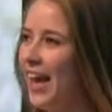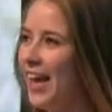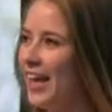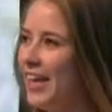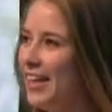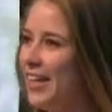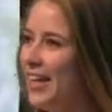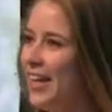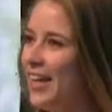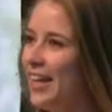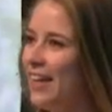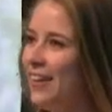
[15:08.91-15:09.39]

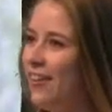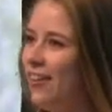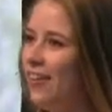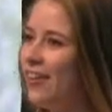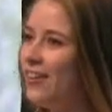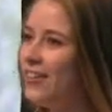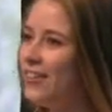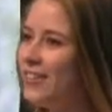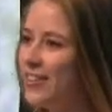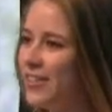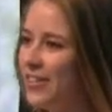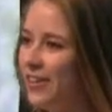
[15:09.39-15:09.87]
And then
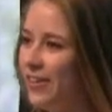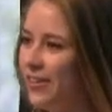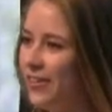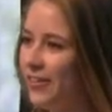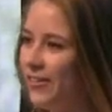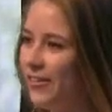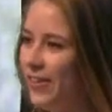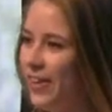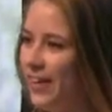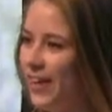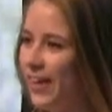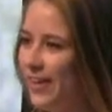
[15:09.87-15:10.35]

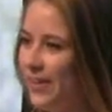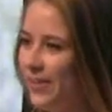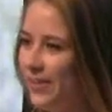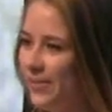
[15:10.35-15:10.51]
also,